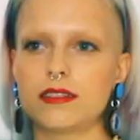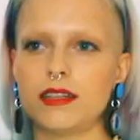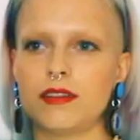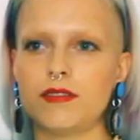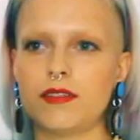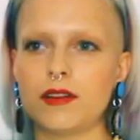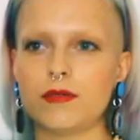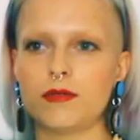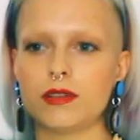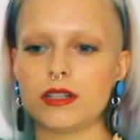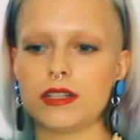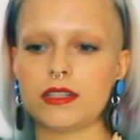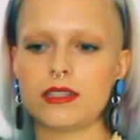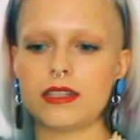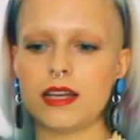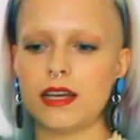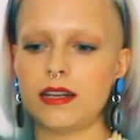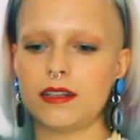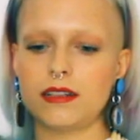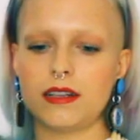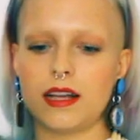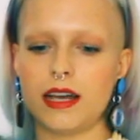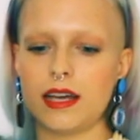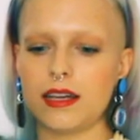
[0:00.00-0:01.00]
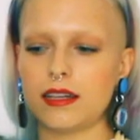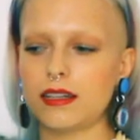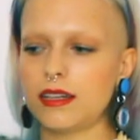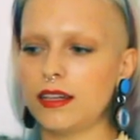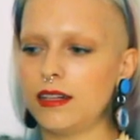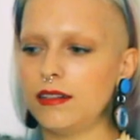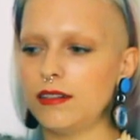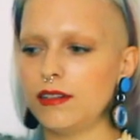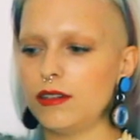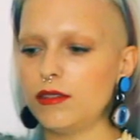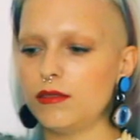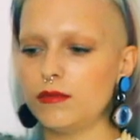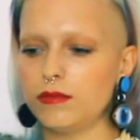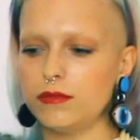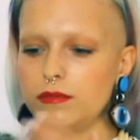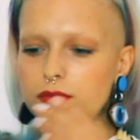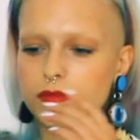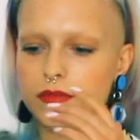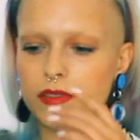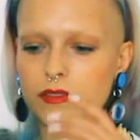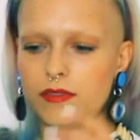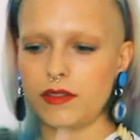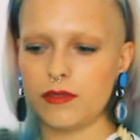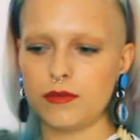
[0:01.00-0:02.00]
If I want to stand like, I don't know,
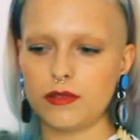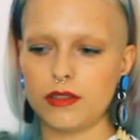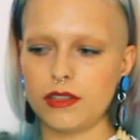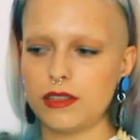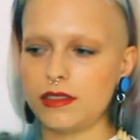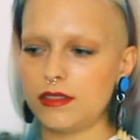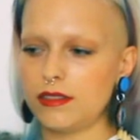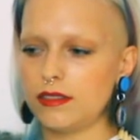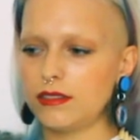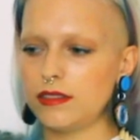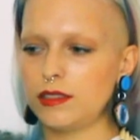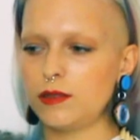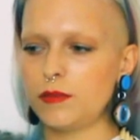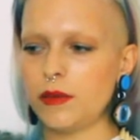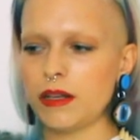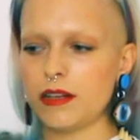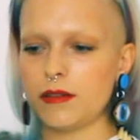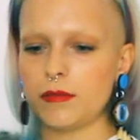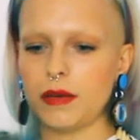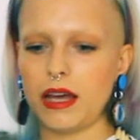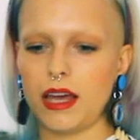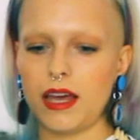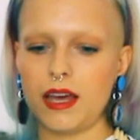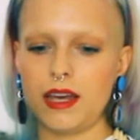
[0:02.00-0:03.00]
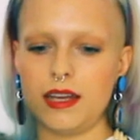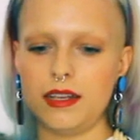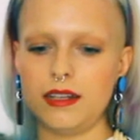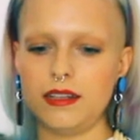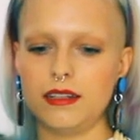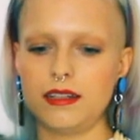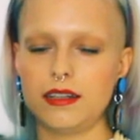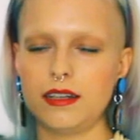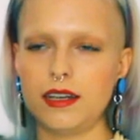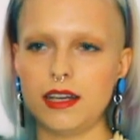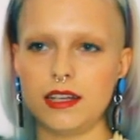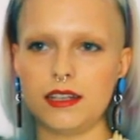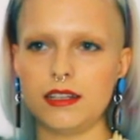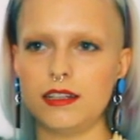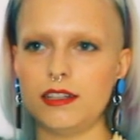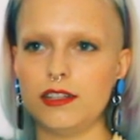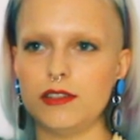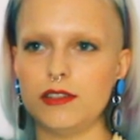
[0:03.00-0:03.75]
if I want to spin on my head, I can